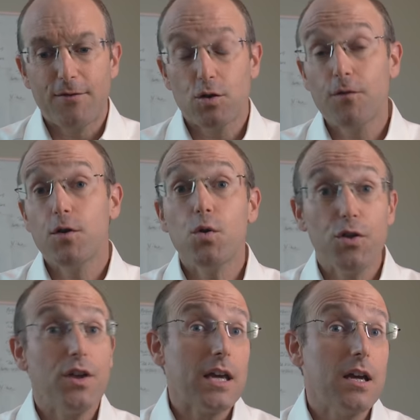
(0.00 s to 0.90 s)
So if you
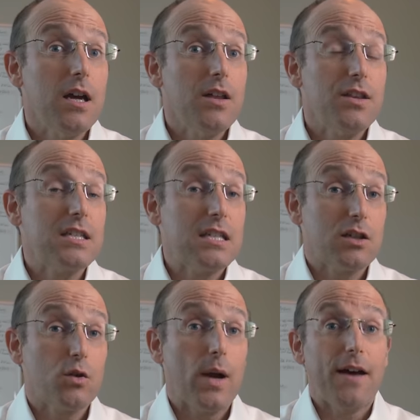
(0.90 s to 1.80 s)
think this is
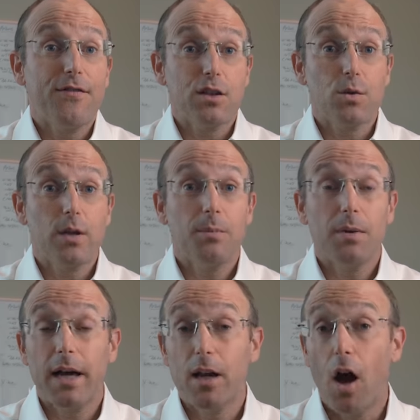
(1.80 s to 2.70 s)
a graph that's going to
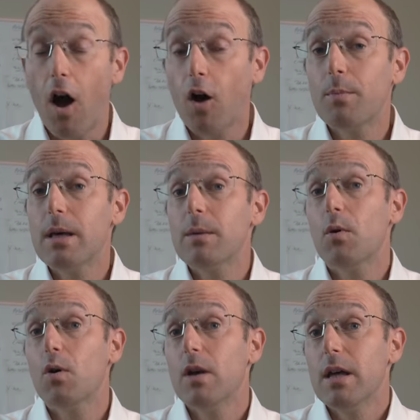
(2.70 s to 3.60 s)
apply to all
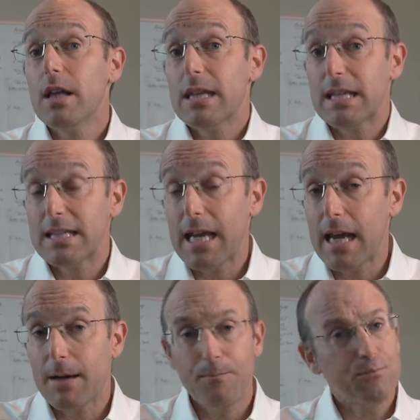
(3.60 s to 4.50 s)
people the
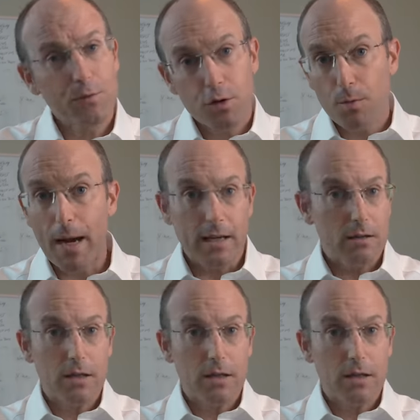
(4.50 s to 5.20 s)
same, you're right.